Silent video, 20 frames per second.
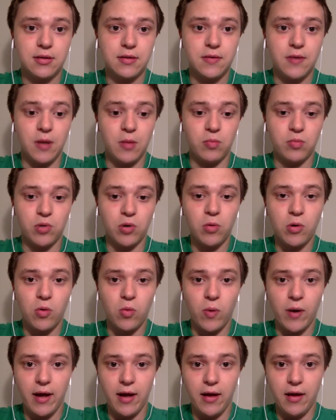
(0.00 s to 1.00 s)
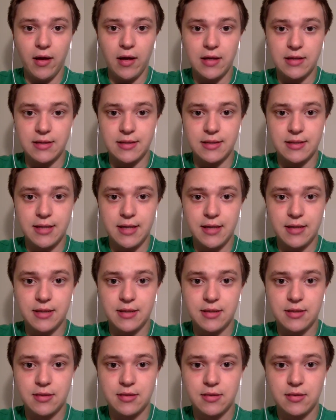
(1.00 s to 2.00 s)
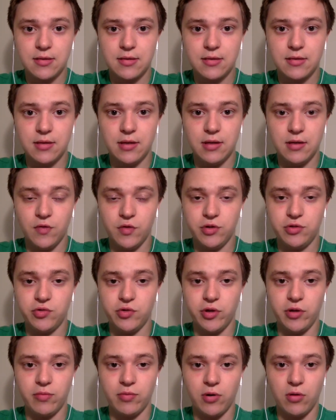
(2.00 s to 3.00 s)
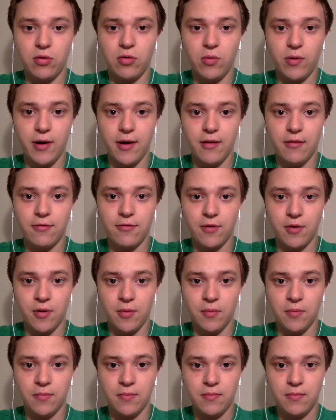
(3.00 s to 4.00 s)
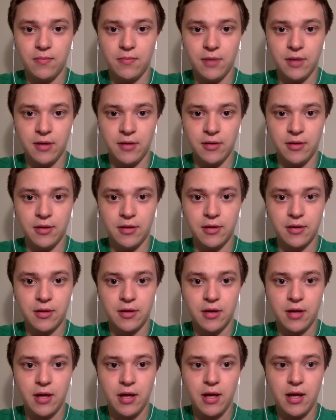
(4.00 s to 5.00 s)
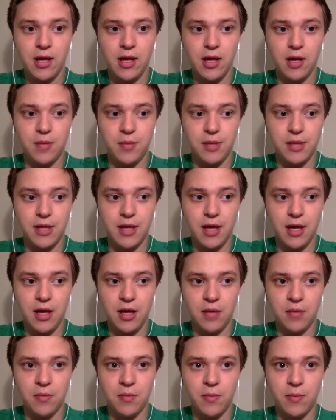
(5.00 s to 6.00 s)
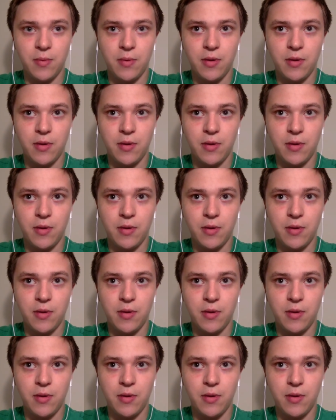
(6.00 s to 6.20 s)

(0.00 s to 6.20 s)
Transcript: they broke away, as the states individually broke away from England, it became